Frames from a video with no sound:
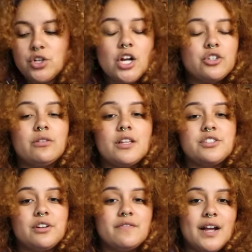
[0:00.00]
Doctor
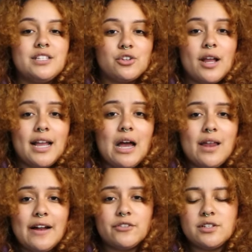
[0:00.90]
Lester invites Craig out
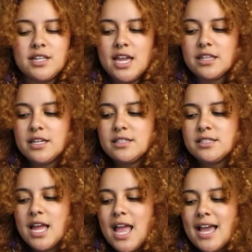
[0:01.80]
after saying
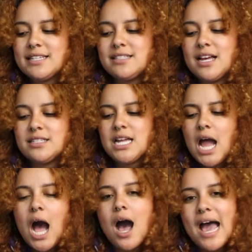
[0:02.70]
this and says,
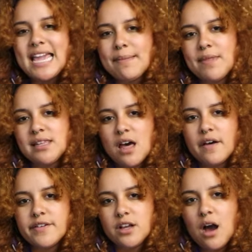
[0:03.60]
"I am the
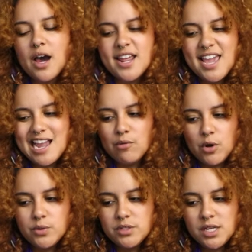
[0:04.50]
love god
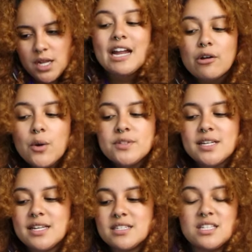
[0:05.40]
Eros." Eros
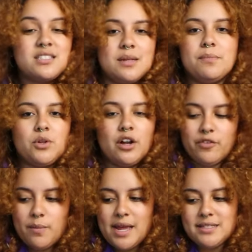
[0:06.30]
is the symbol of
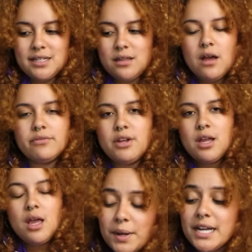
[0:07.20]
romantic love,
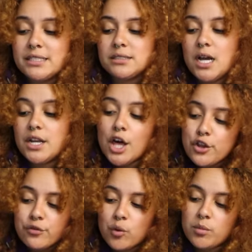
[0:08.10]
but
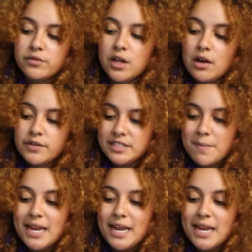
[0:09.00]
another form of love is